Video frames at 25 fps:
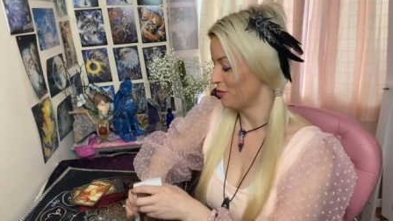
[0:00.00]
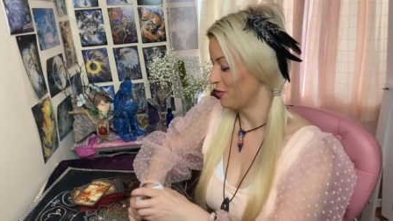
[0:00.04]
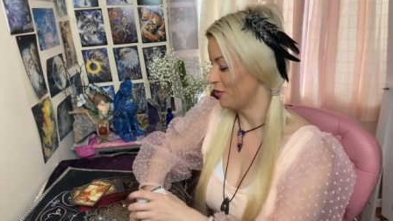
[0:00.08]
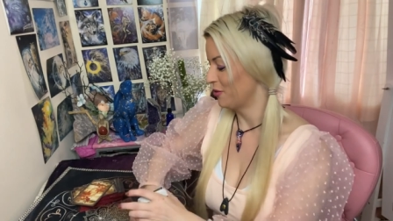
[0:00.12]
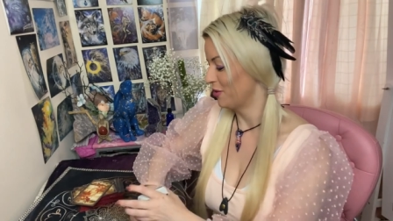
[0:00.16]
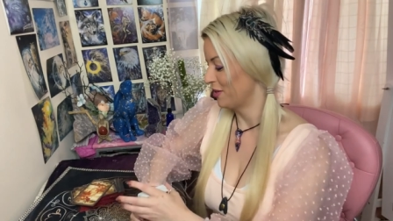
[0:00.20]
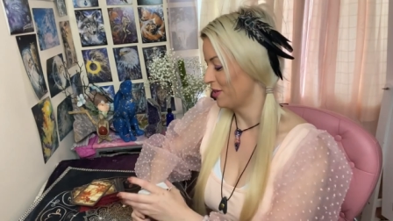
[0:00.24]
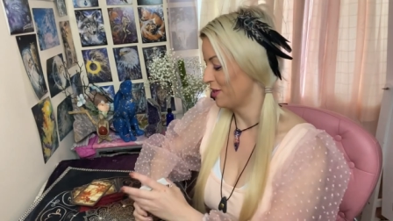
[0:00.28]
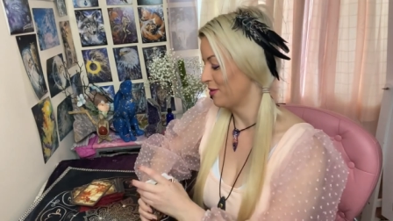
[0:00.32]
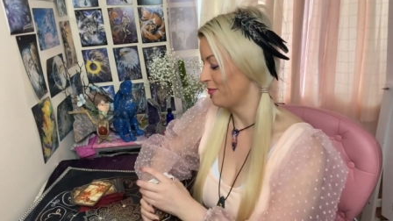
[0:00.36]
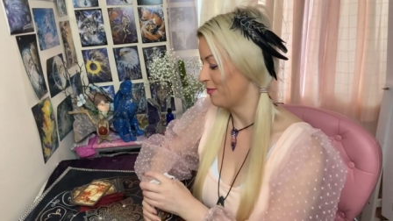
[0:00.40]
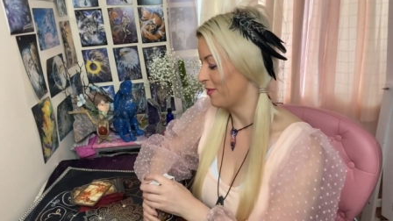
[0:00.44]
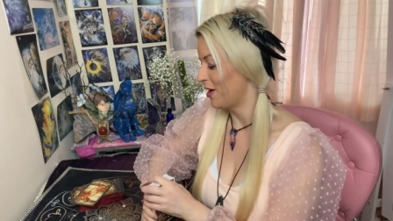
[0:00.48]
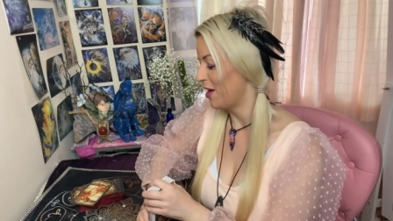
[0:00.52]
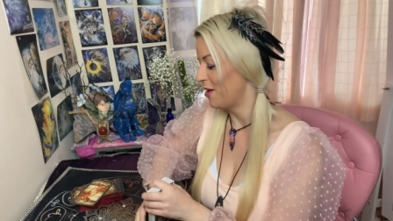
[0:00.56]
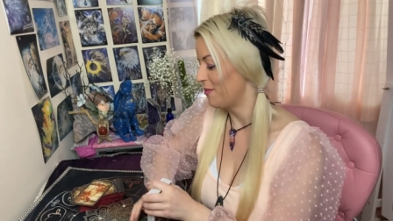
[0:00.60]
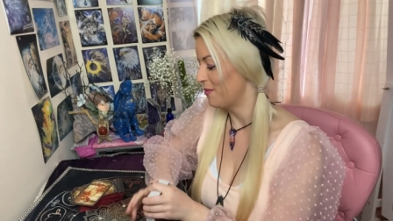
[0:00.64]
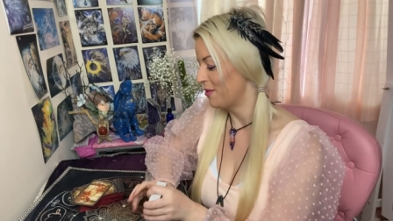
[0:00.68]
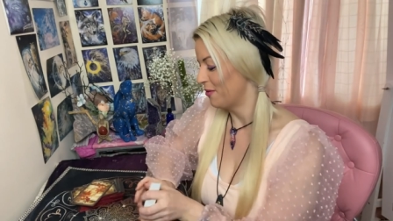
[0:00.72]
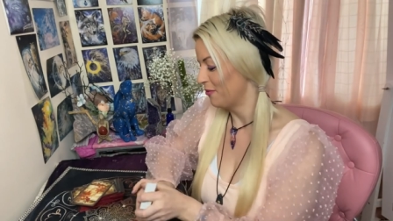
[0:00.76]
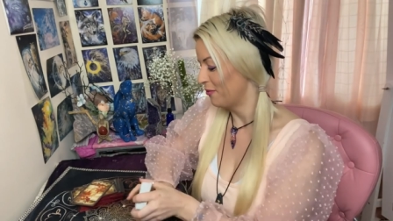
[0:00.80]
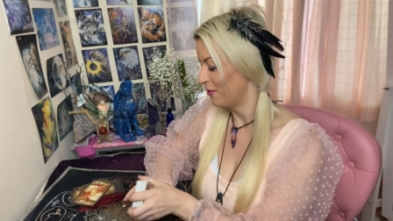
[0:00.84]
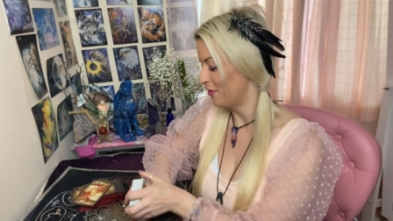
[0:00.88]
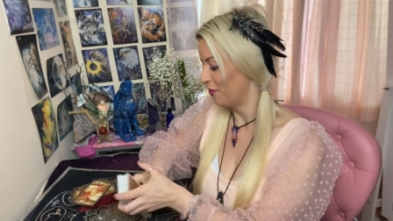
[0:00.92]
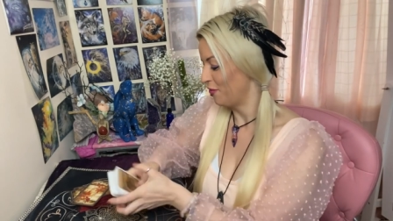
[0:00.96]
all at the
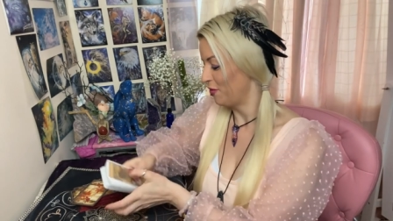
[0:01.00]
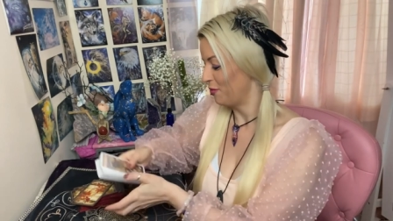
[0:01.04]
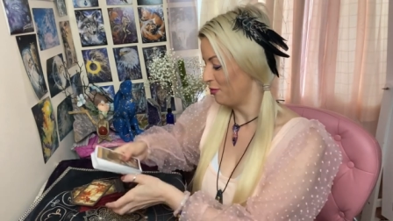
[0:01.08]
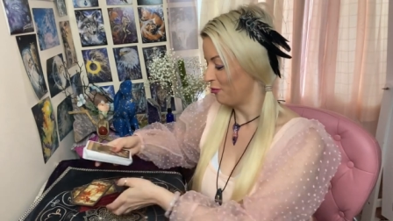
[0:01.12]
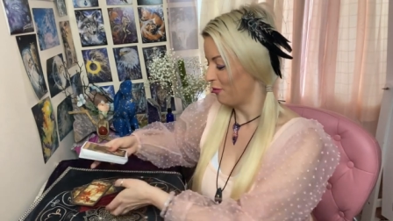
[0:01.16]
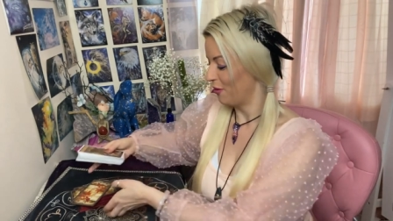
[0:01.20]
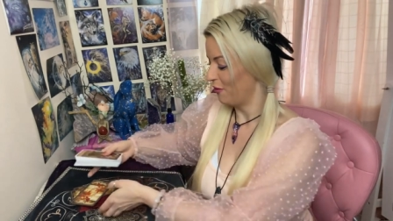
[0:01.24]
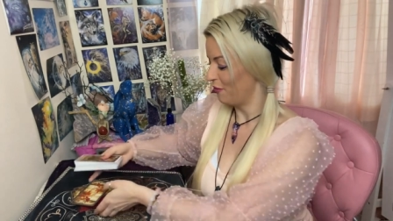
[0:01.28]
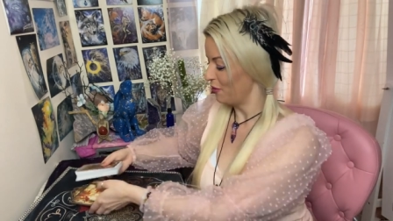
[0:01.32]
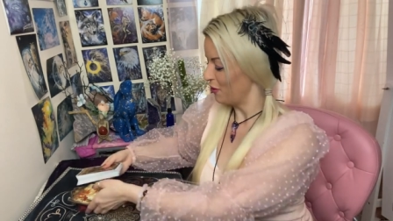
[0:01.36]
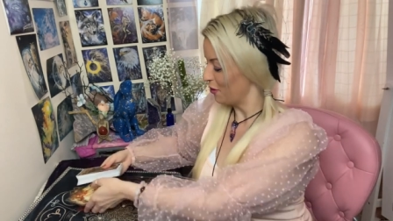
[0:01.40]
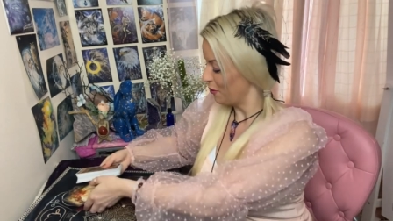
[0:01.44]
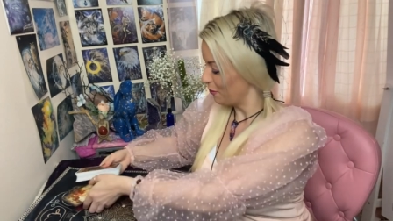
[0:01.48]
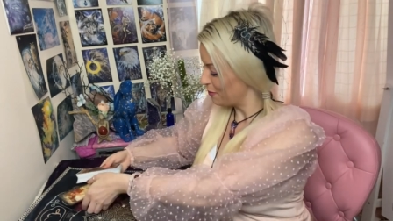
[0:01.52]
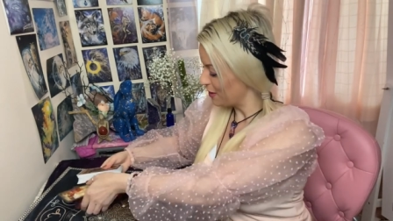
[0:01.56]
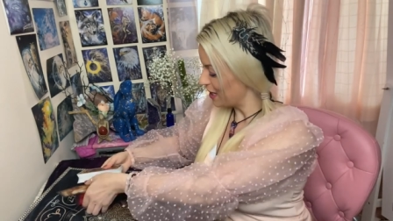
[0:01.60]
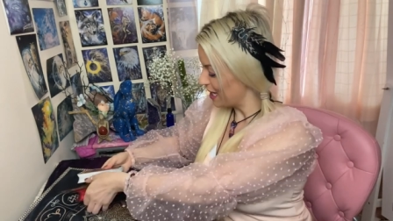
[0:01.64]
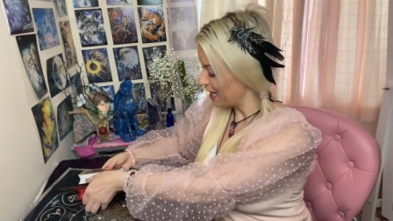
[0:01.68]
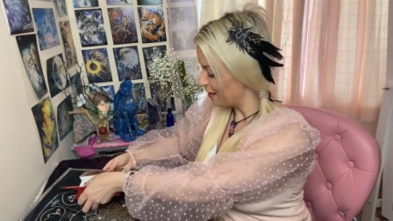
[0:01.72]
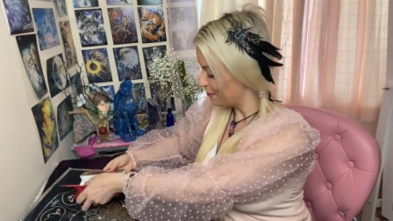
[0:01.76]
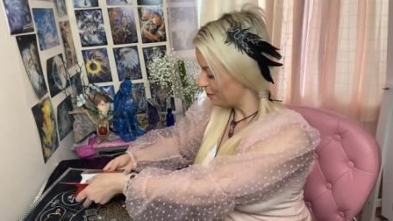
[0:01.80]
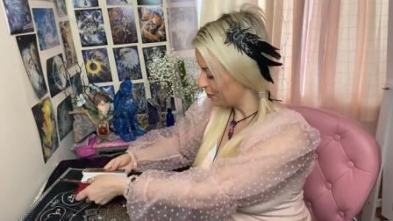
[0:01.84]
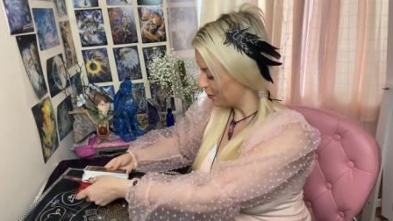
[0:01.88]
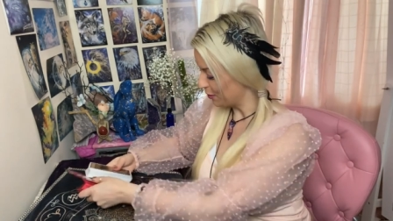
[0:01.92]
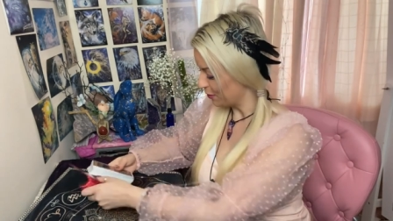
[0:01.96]
moment with your
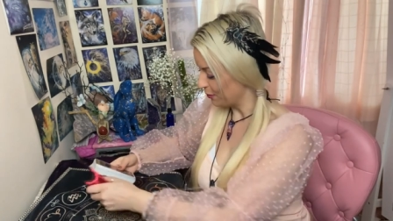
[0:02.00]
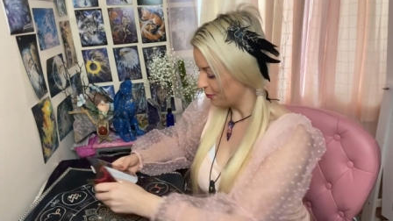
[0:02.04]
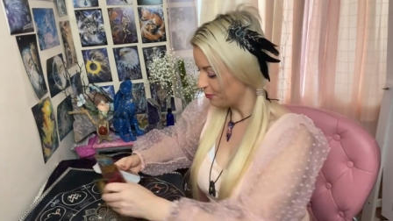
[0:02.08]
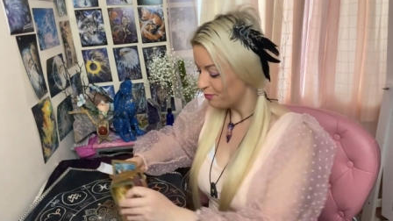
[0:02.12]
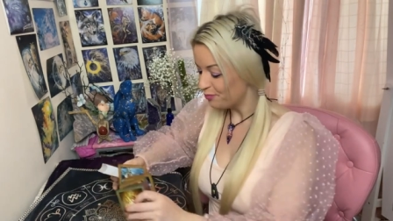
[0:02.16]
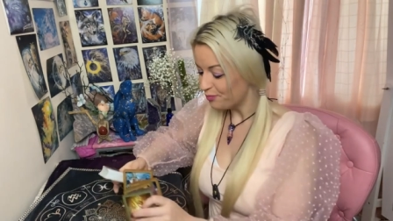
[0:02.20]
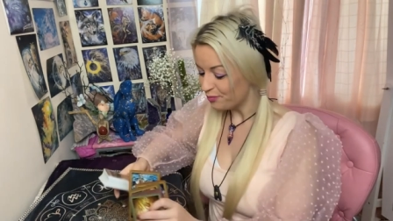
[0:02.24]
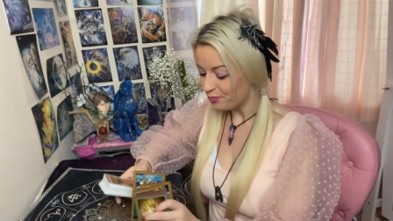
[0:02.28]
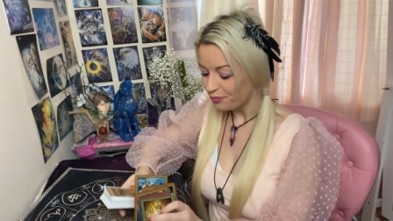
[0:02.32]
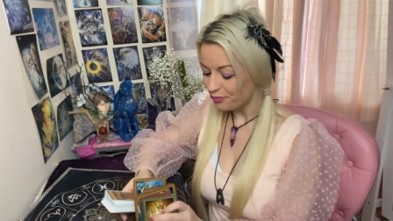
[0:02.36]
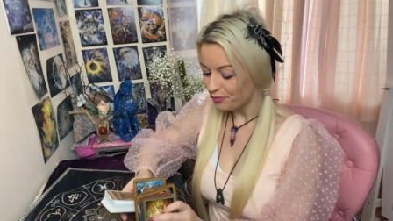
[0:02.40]
people.